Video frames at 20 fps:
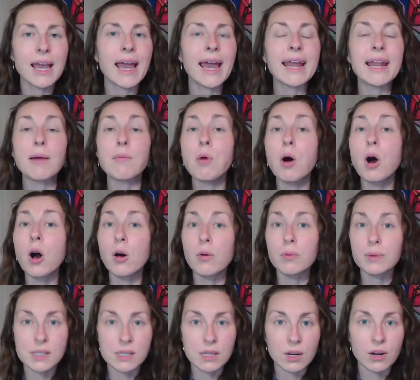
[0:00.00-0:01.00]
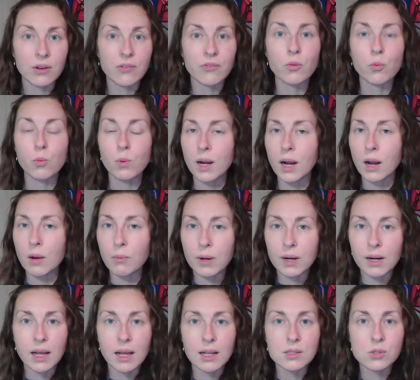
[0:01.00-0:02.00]
And I'm always here for
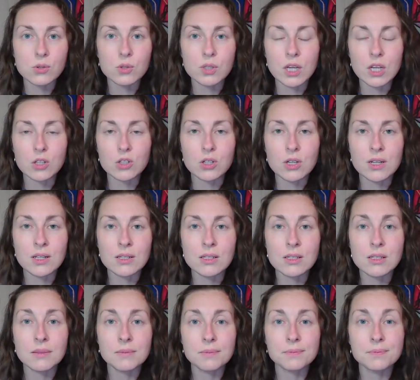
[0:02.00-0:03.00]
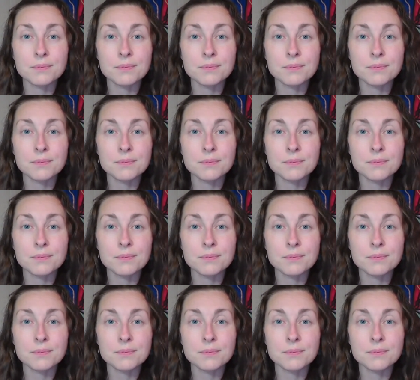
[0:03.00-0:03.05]
one-on-one consultations